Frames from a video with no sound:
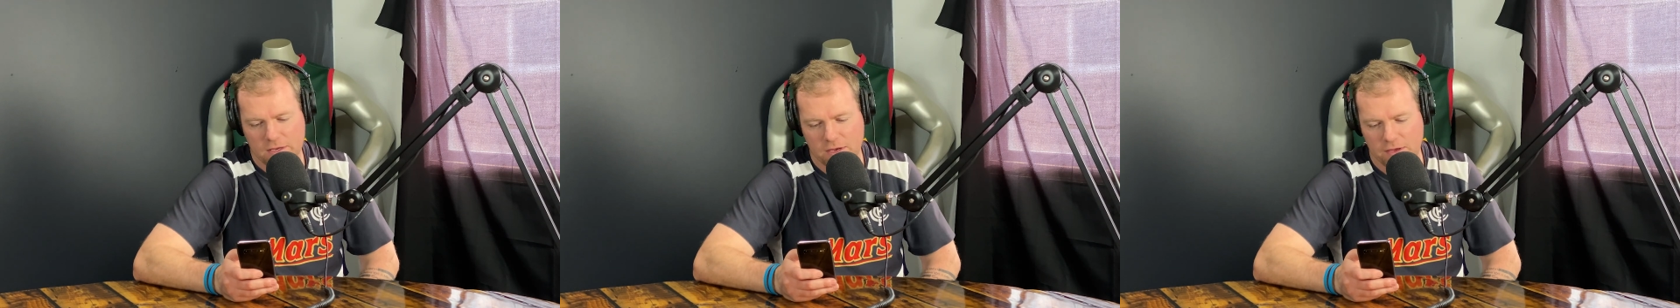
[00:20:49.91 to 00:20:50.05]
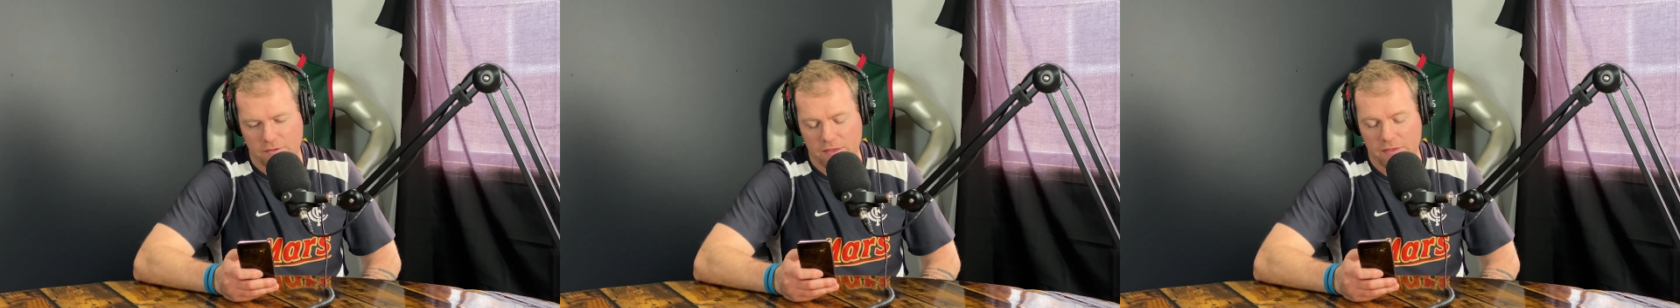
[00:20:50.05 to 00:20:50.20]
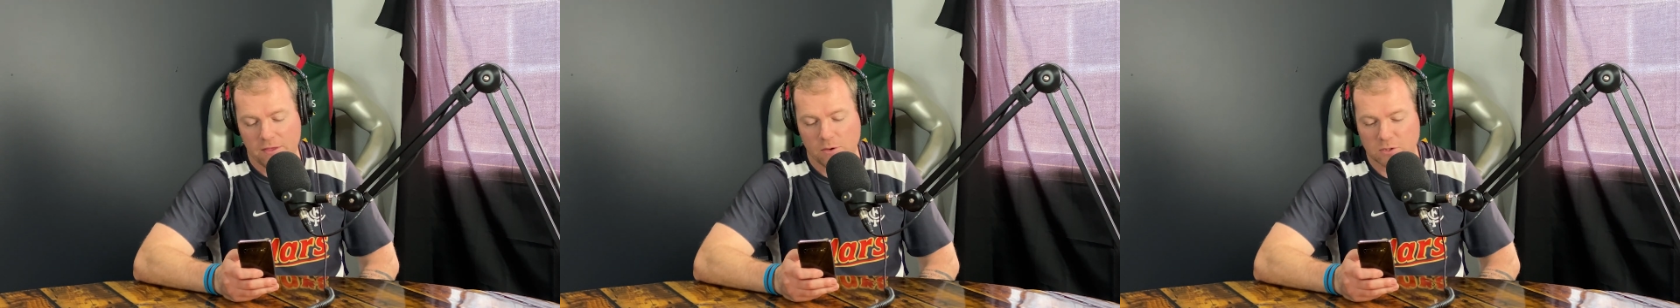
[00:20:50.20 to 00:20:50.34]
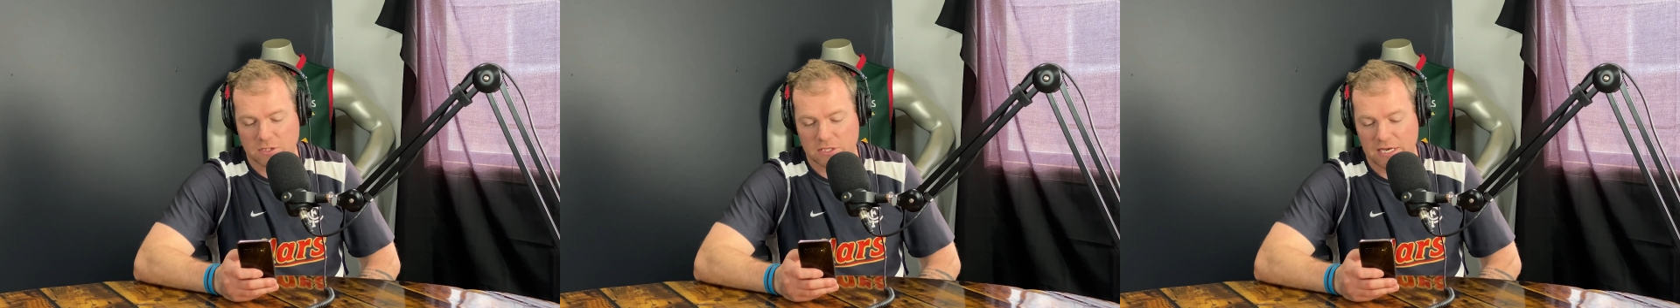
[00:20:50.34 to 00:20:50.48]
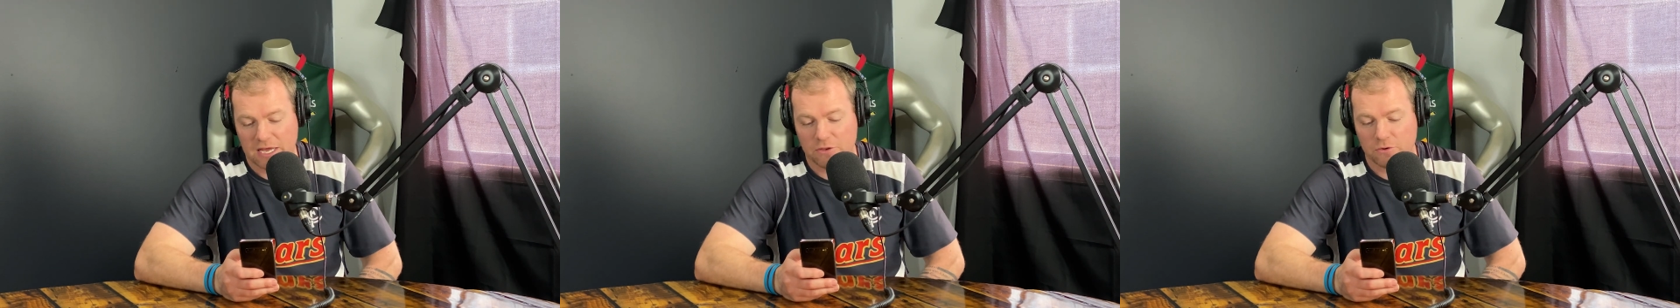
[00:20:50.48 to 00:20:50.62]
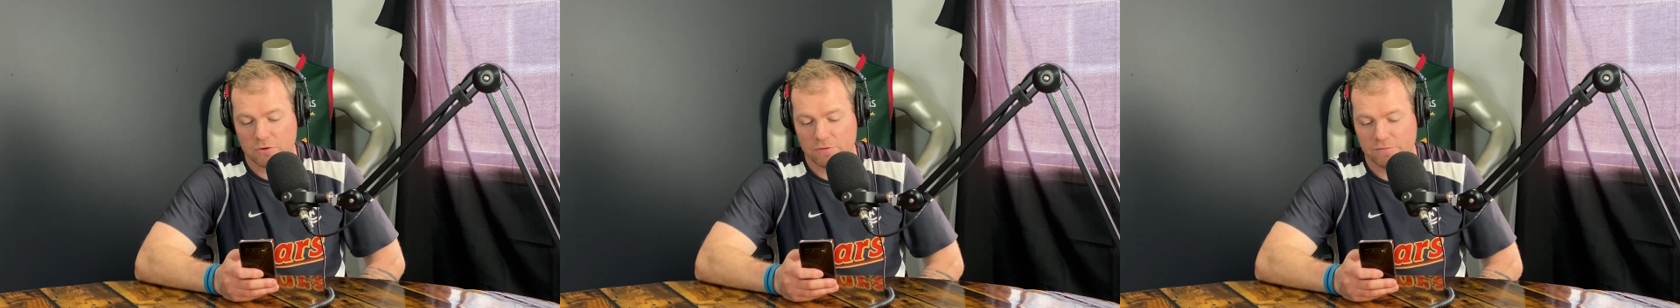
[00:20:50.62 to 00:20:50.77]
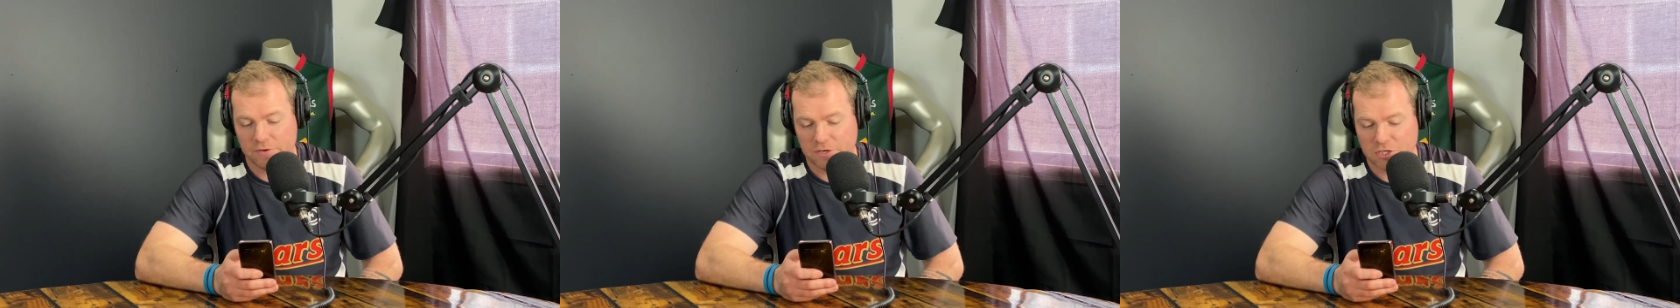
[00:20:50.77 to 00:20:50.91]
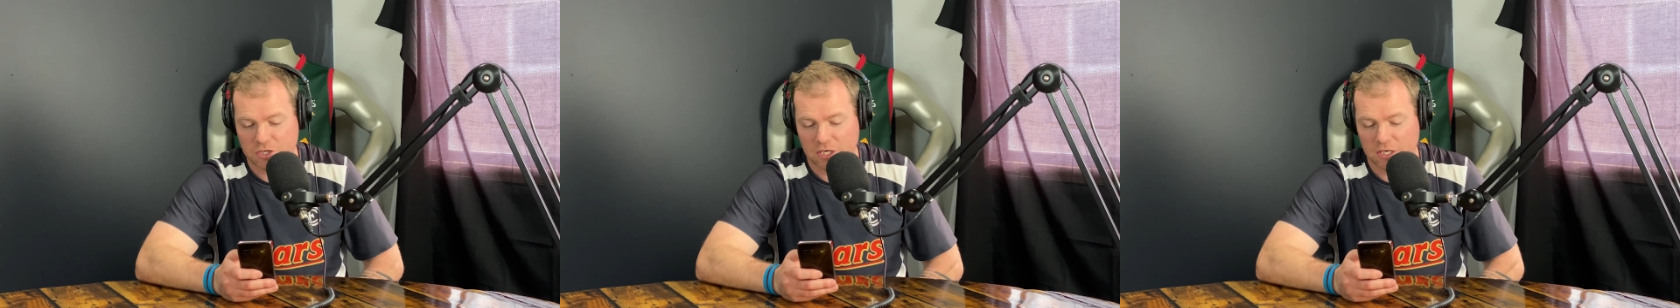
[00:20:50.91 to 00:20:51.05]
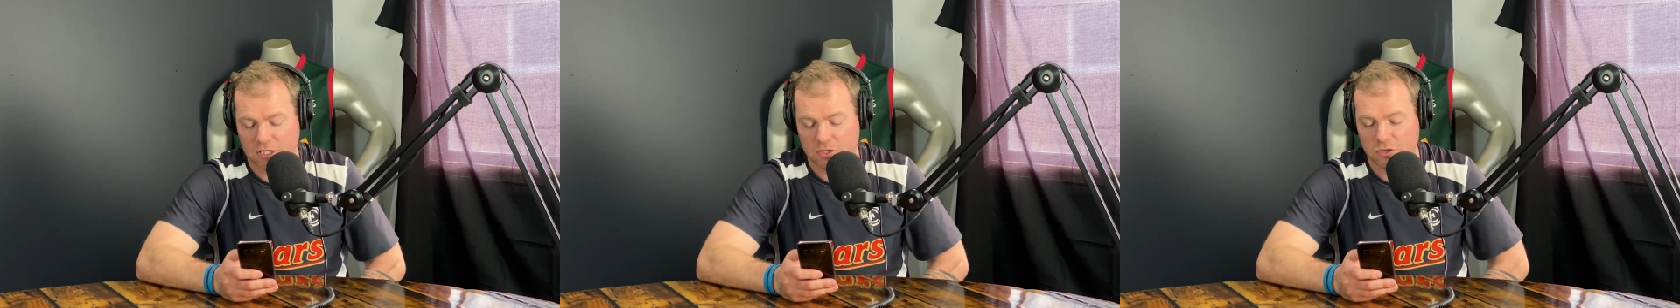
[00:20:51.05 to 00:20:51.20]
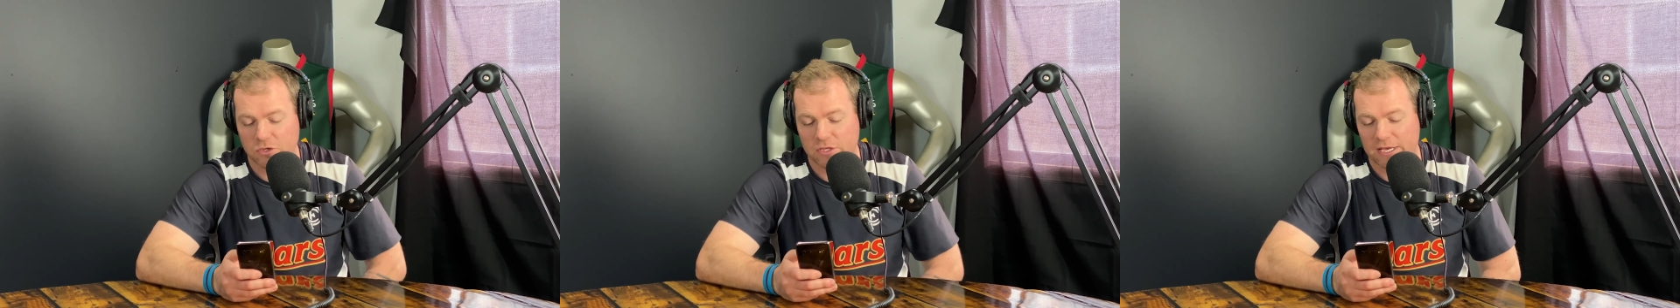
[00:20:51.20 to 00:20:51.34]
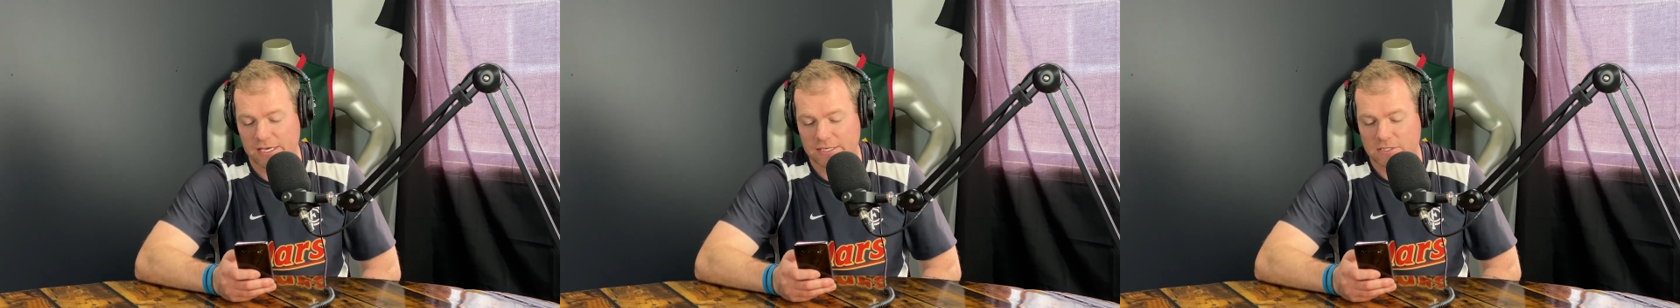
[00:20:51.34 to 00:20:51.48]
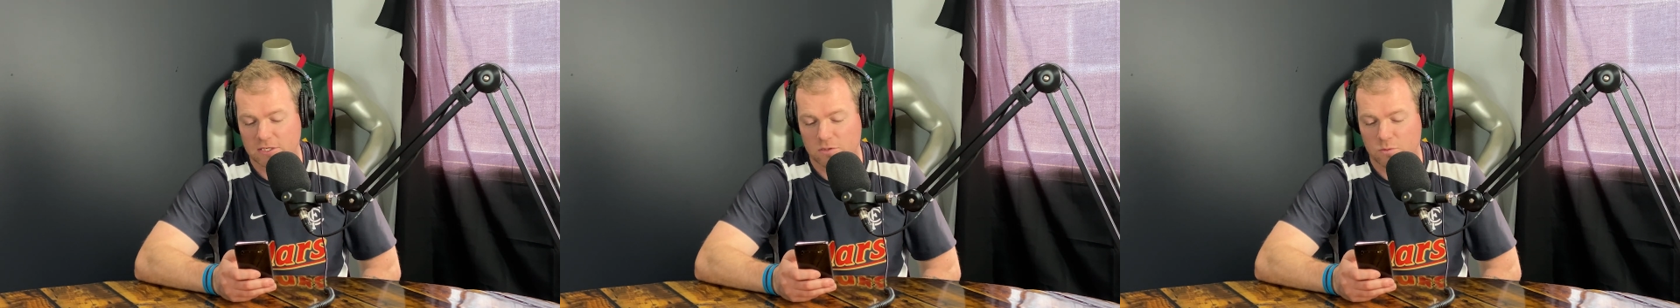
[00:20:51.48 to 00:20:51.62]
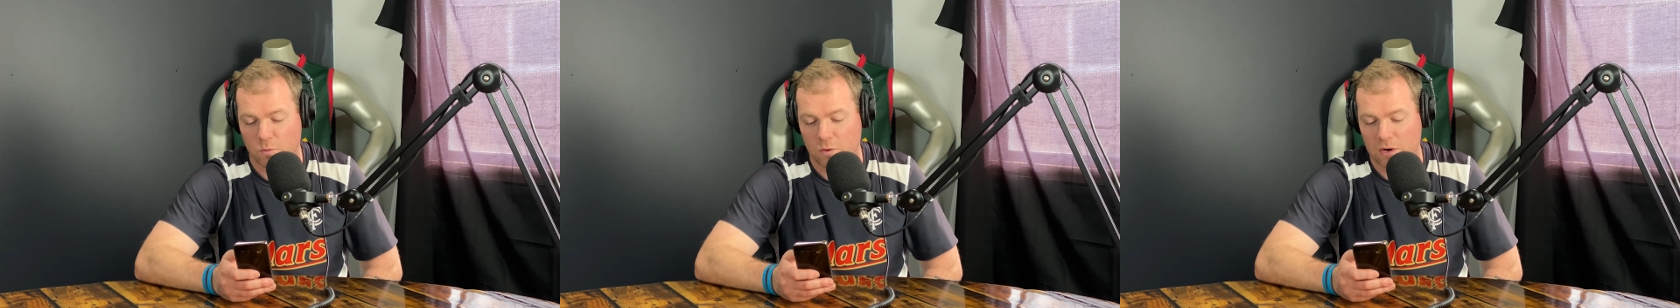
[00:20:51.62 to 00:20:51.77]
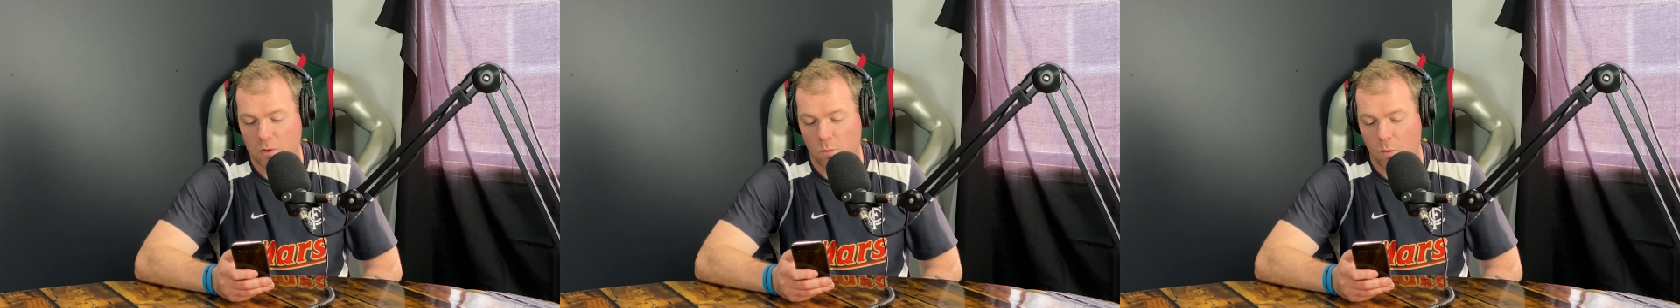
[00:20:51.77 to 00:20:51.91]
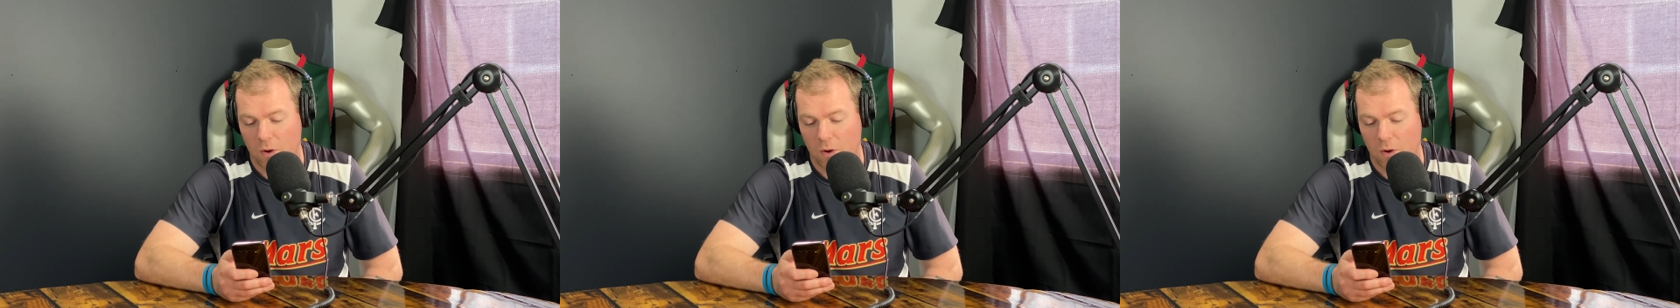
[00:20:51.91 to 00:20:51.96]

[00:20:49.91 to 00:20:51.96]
and then there was another revision in 2021.